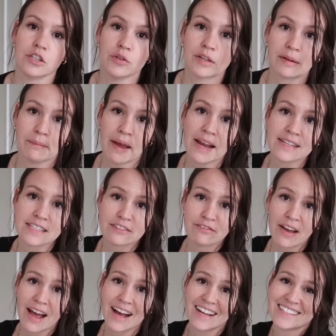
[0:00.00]
You can paint it
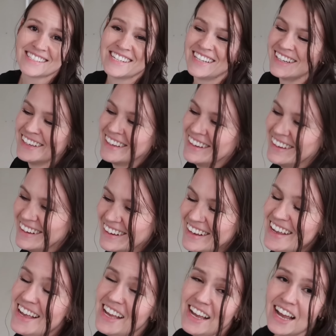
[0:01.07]
fast
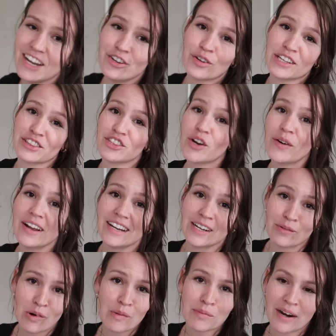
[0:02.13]
and you can throw it and
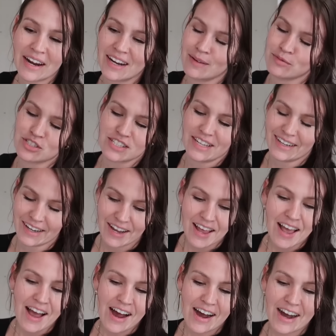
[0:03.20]
it won't break. I'm just kidding.
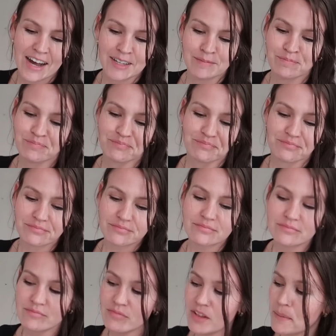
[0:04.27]
Um,
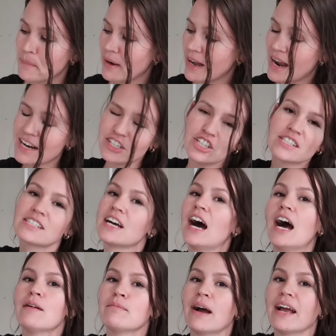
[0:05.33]
but I just
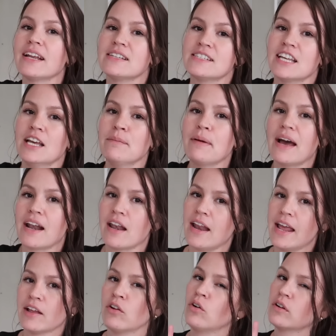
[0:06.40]
cut my tip at an
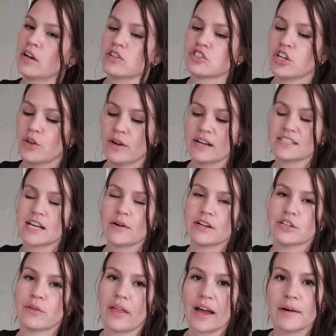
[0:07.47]
angle and I'll show you guys how I
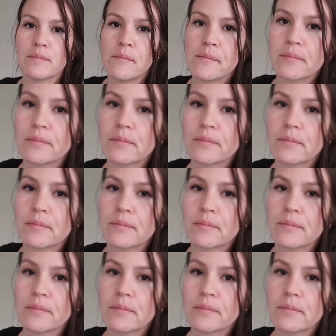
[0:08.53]
do that.